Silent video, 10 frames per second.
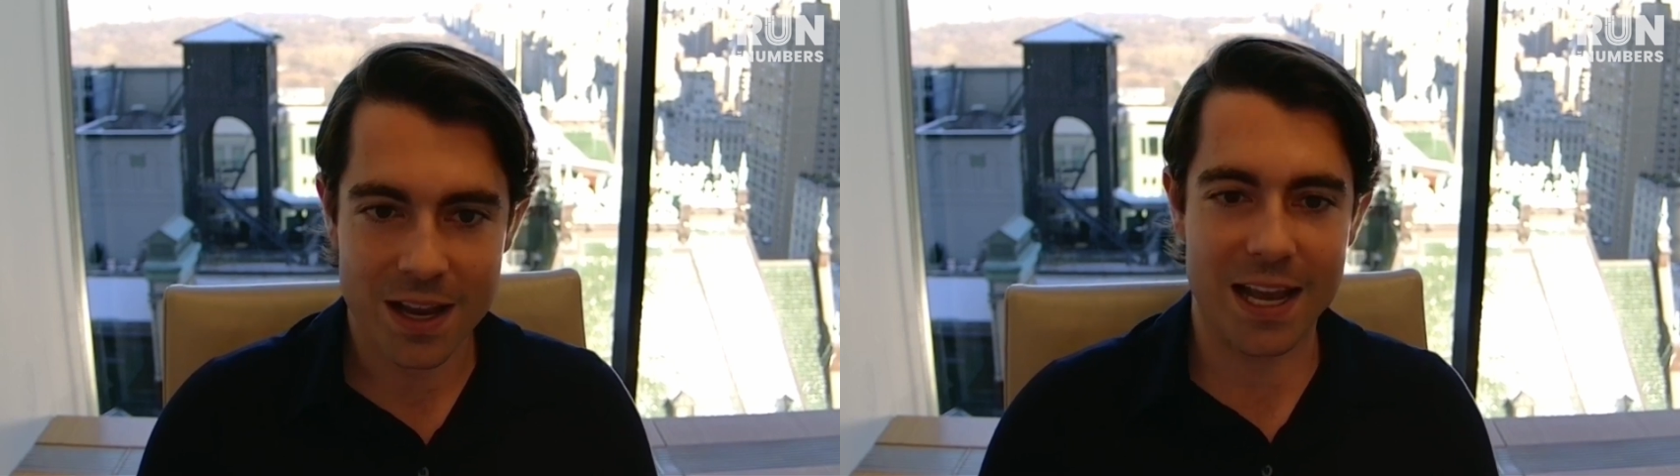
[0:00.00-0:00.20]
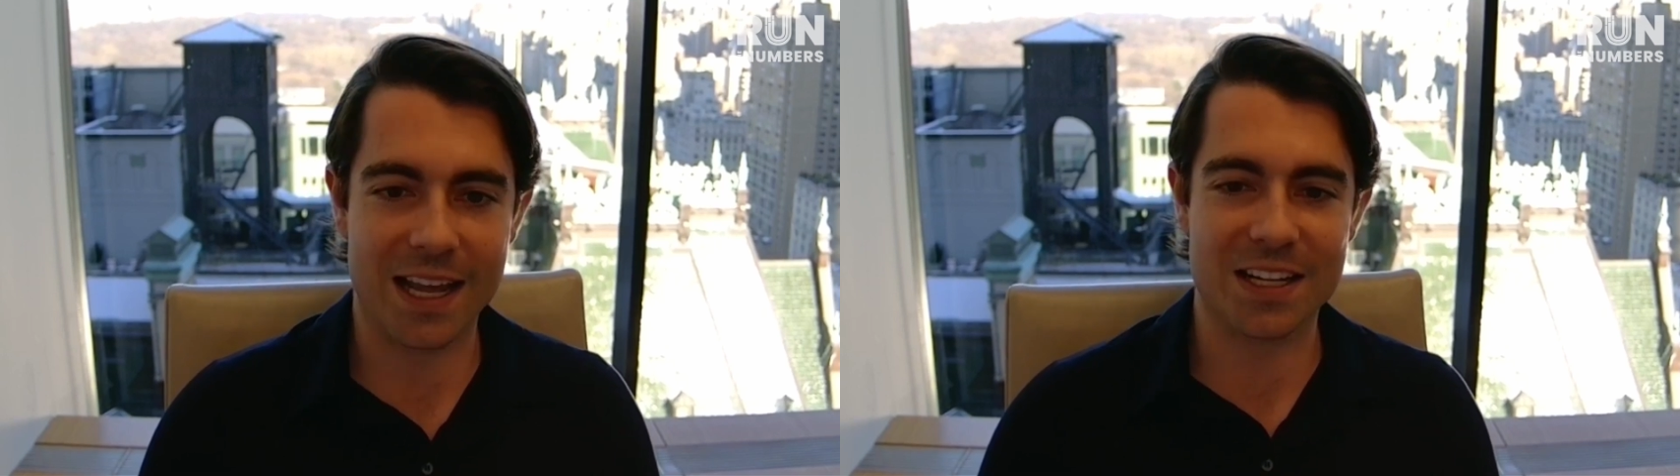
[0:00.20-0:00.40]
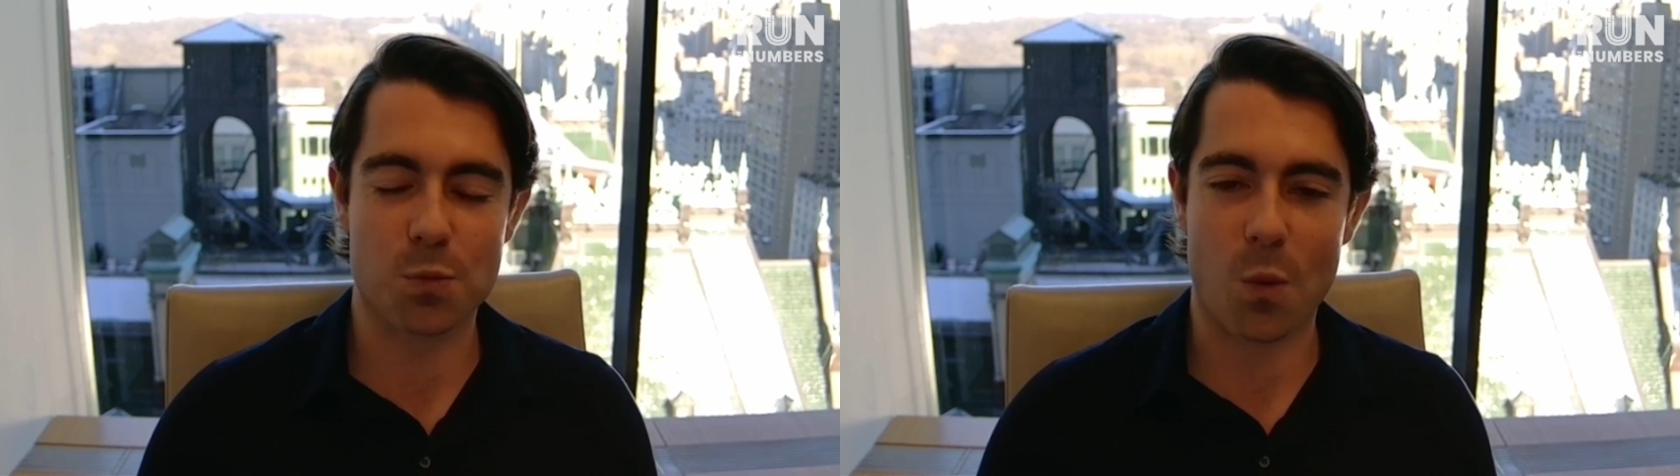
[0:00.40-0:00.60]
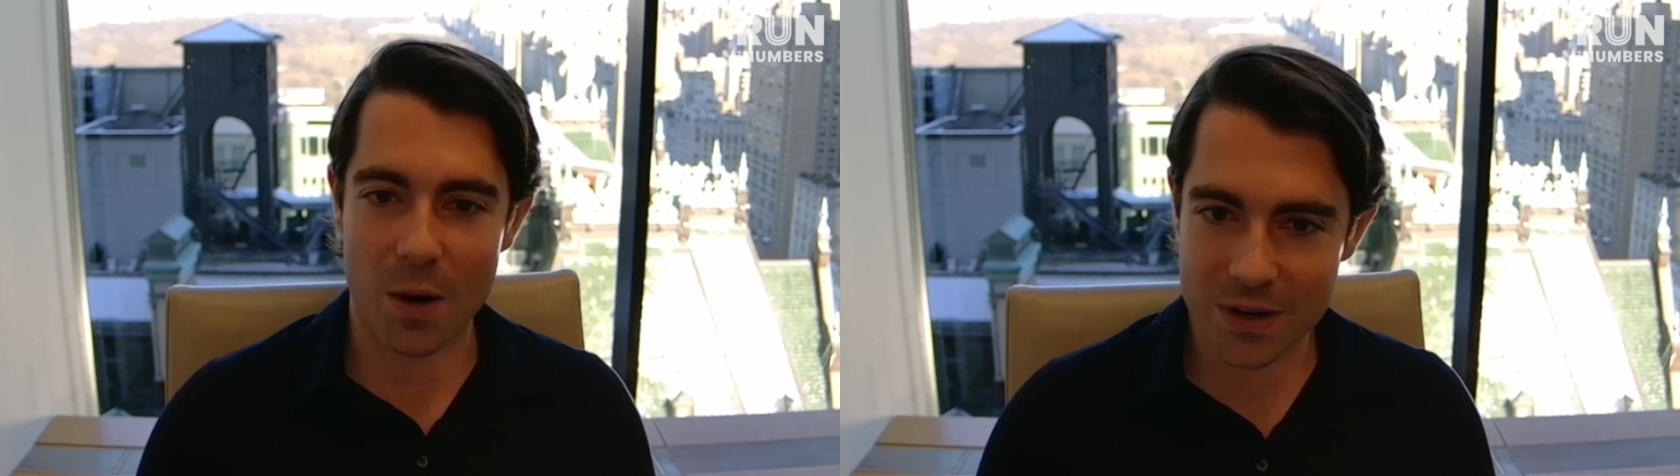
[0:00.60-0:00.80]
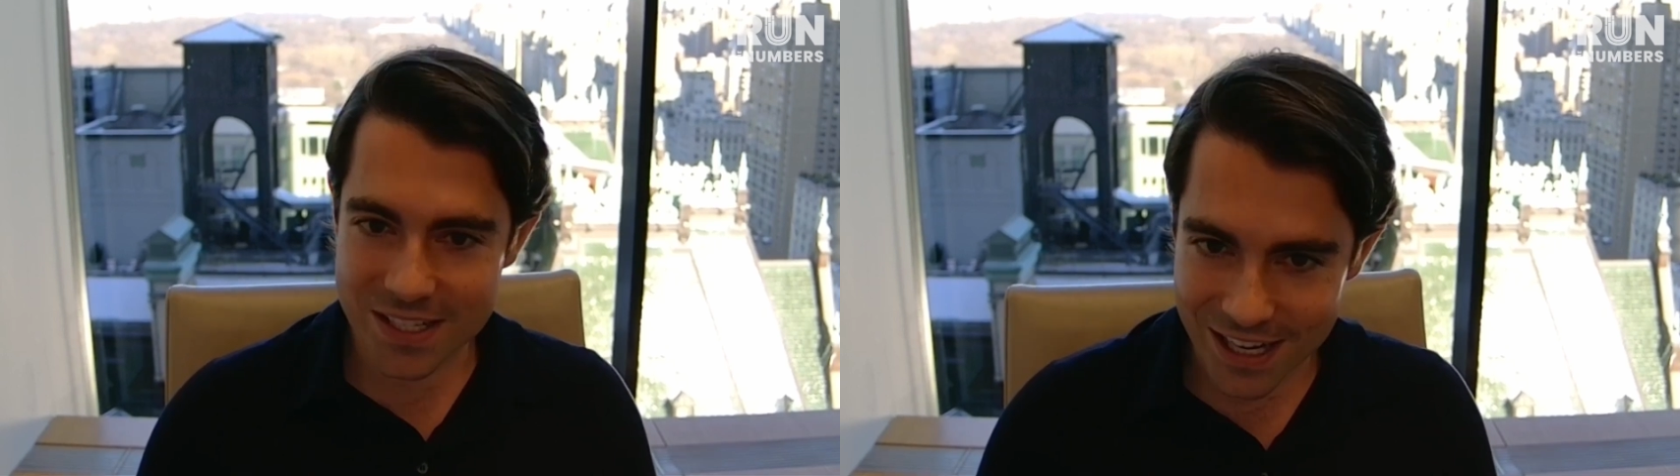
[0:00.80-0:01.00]
And it's why
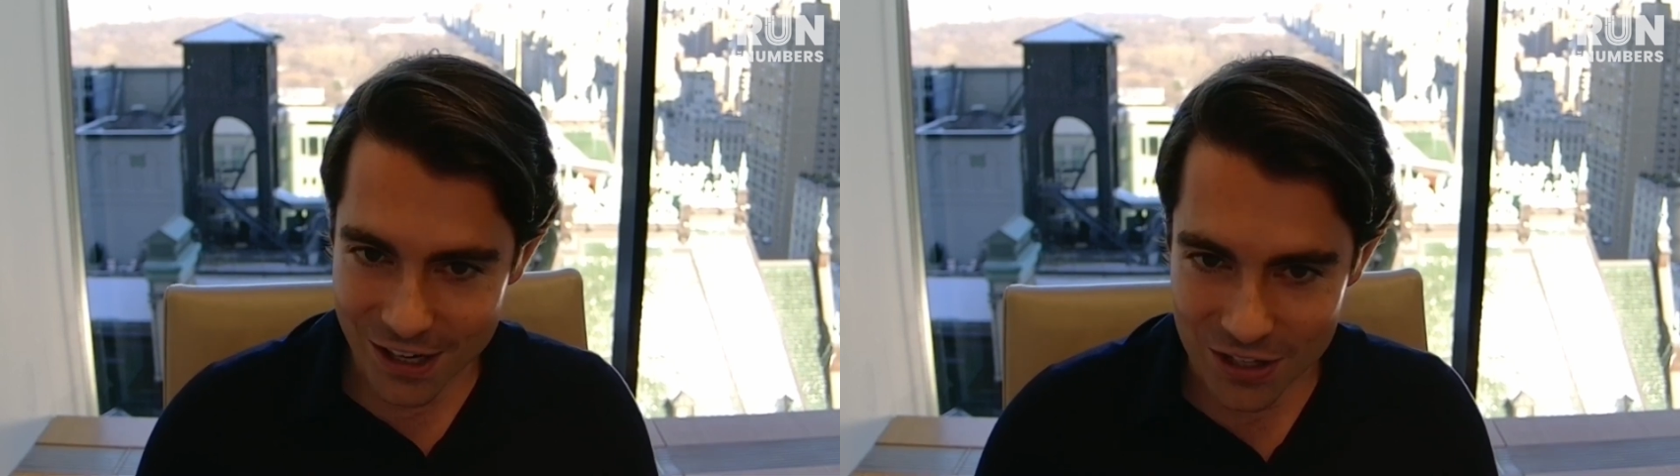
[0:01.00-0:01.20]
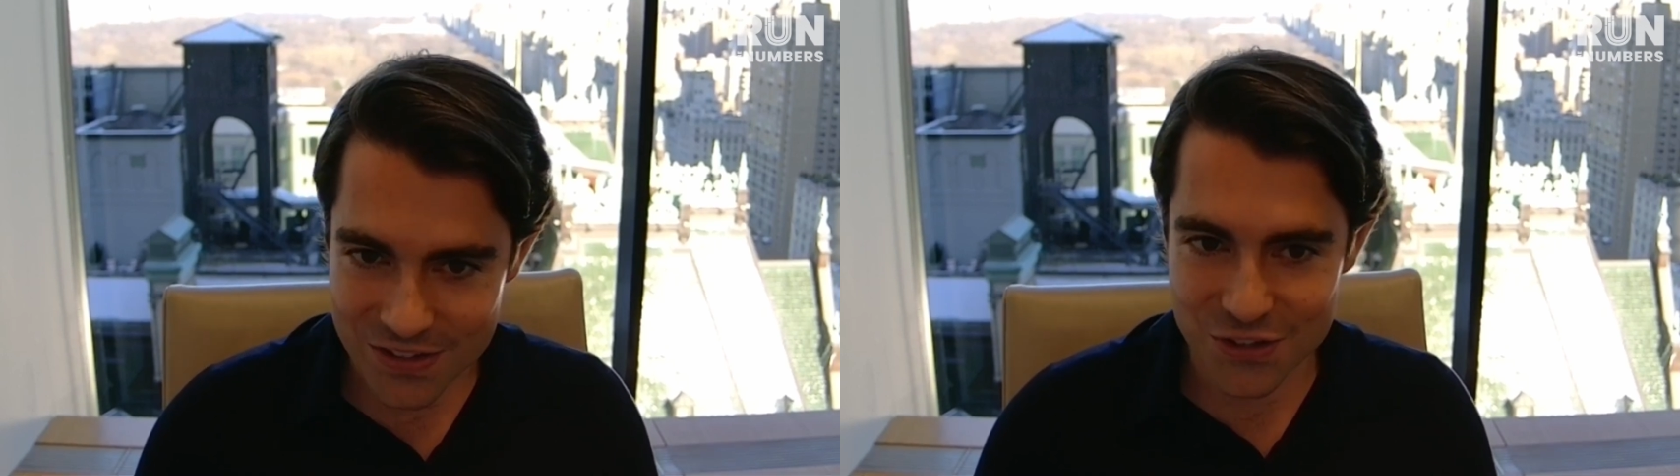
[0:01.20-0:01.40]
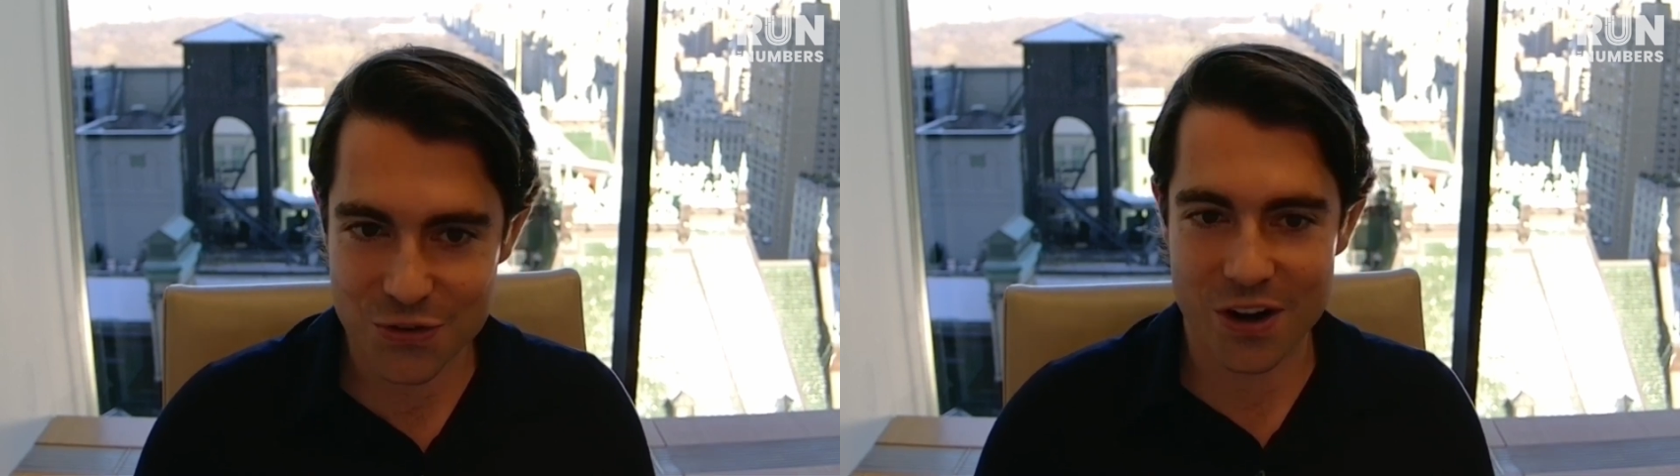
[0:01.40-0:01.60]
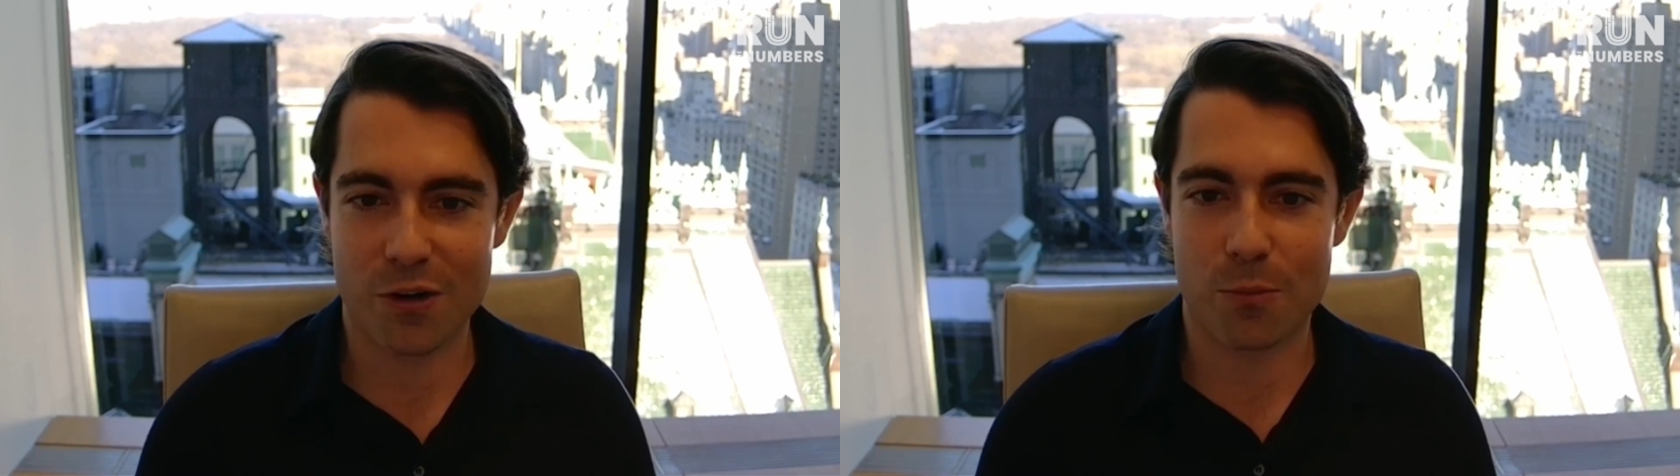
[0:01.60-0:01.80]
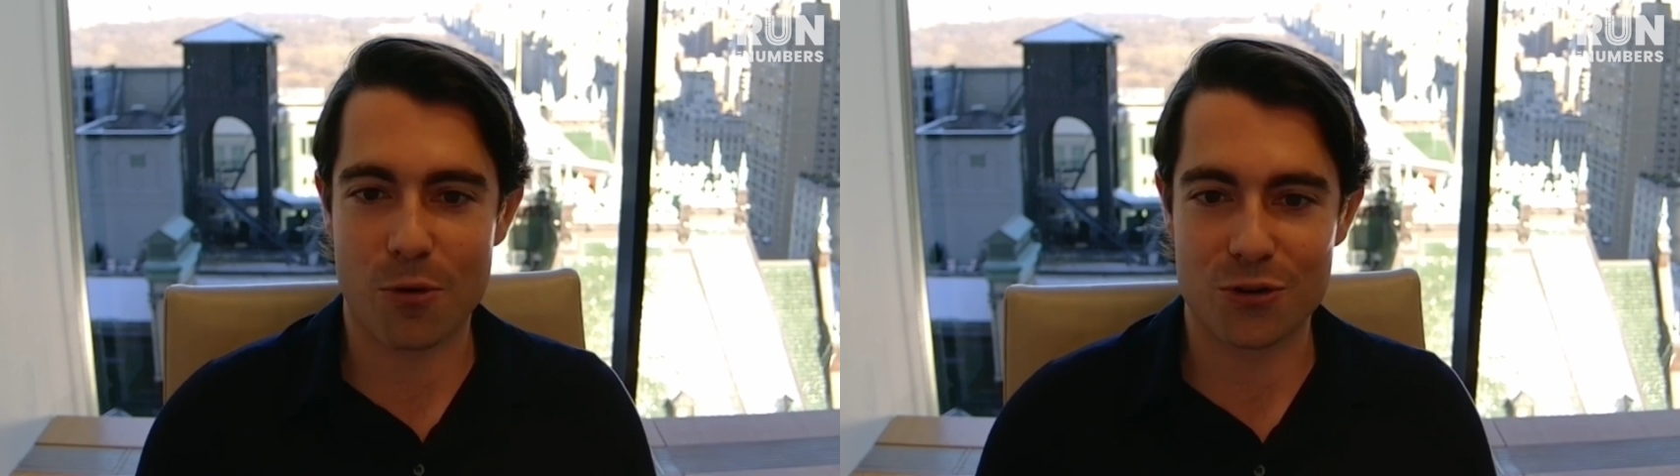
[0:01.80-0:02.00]
we take a
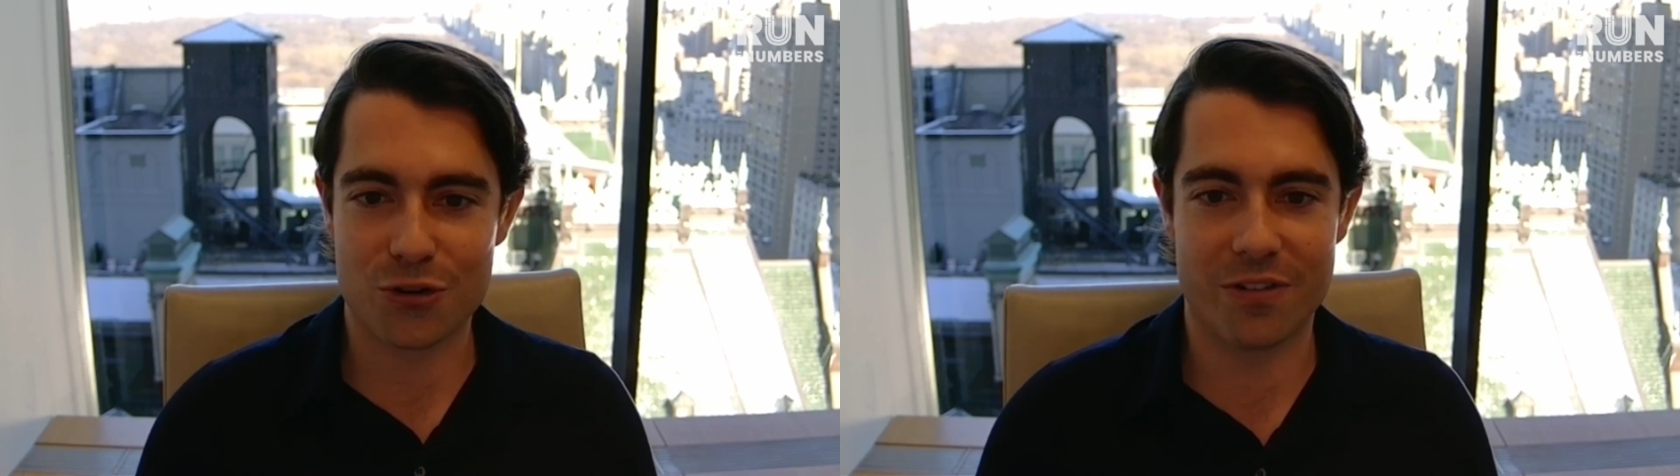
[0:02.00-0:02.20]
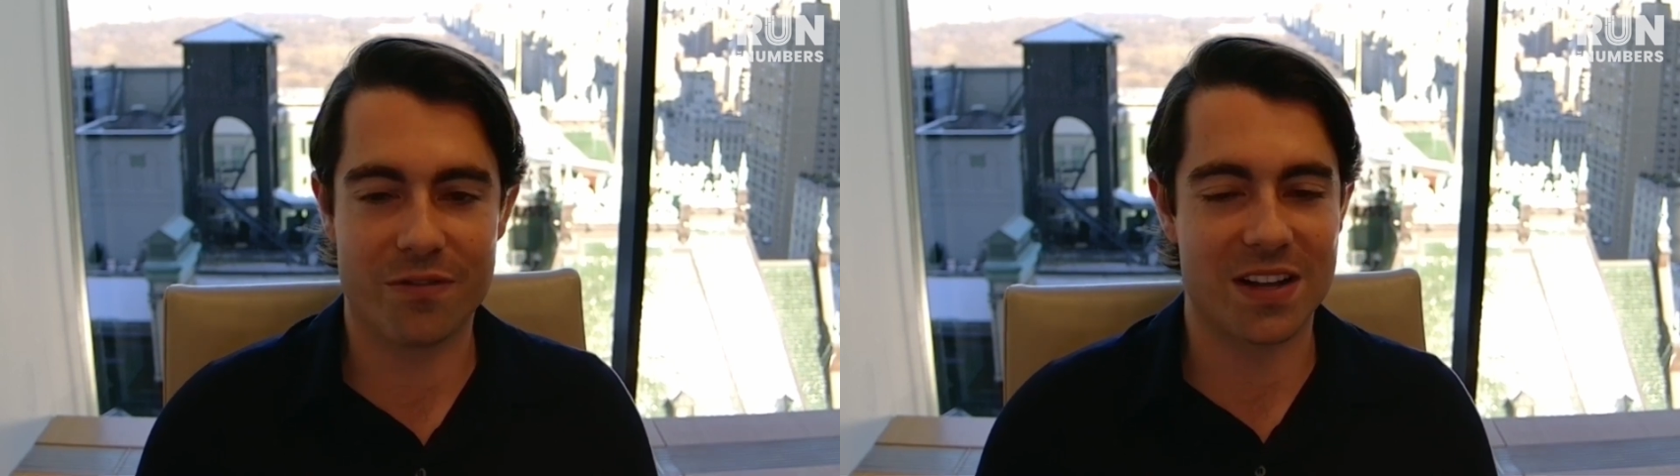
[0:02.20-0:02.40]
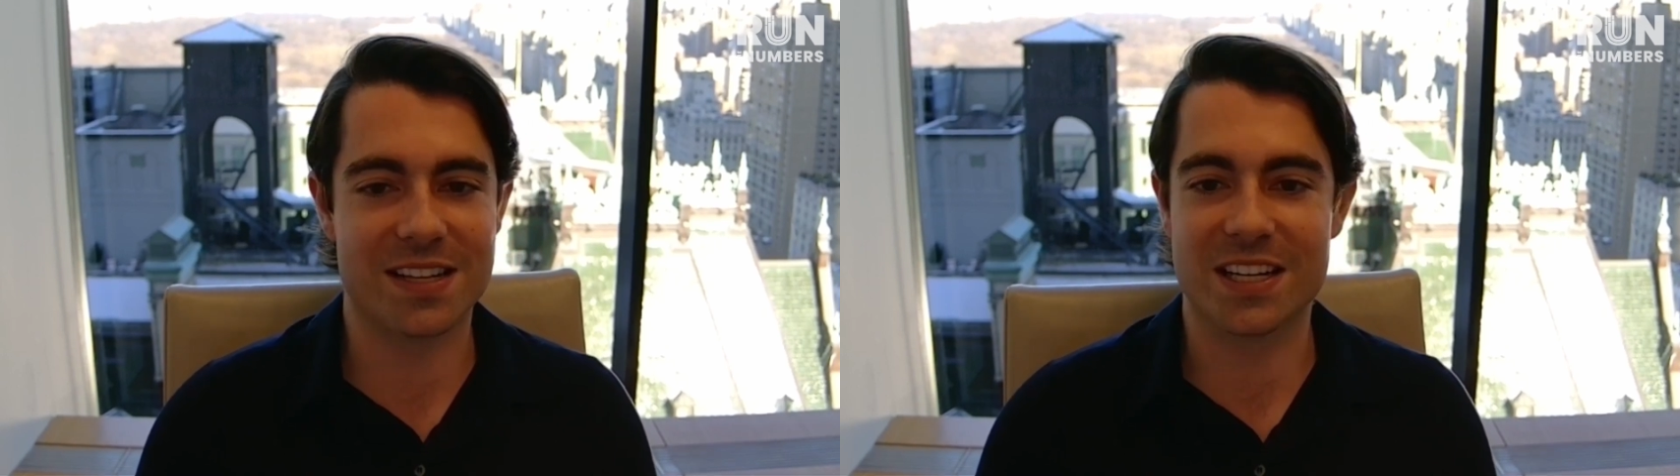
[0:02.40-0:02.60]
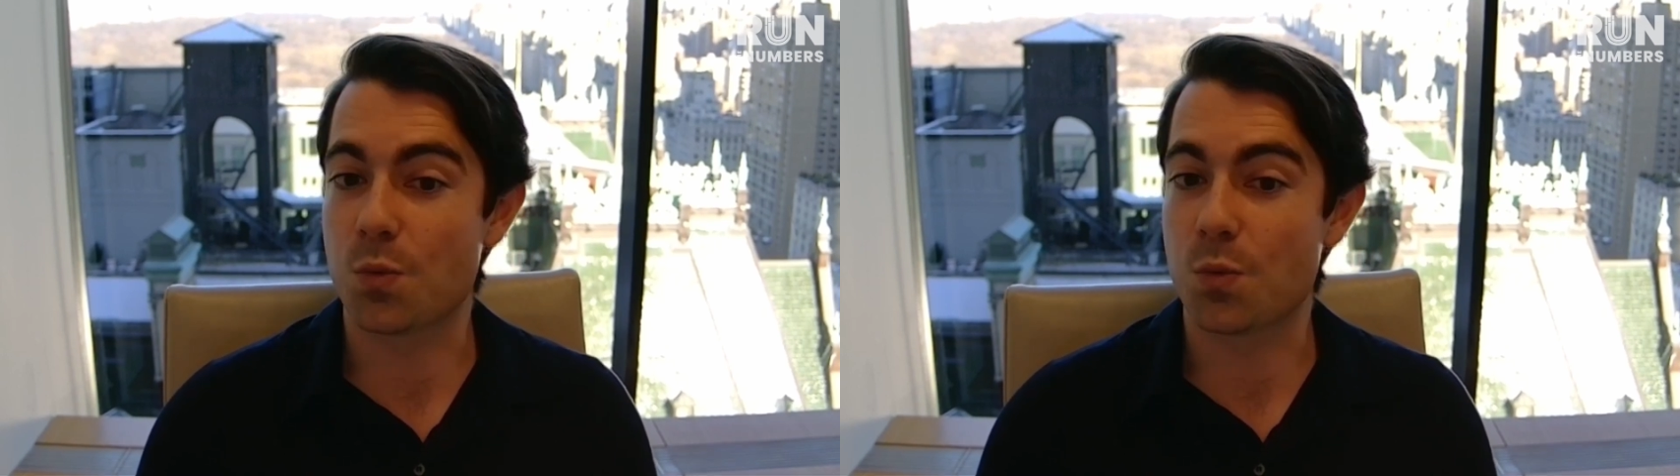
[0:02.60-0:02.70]
concentrated approach to investing.